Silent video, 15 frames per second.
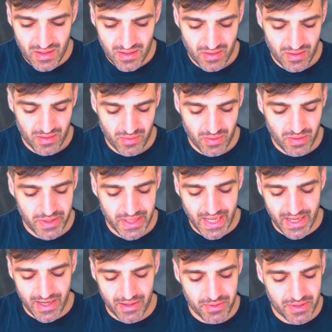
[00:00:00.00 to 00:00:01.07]
Where are we
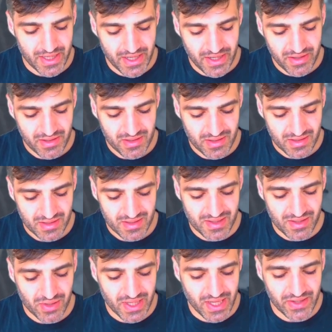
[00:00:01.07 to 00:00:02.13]
at? Are we there?
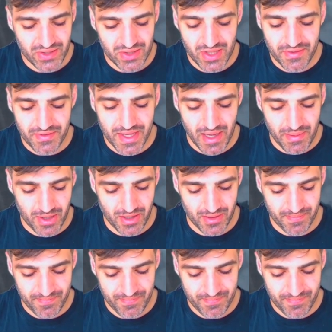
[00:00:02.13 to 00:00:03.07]
Still can't achieve game, huh?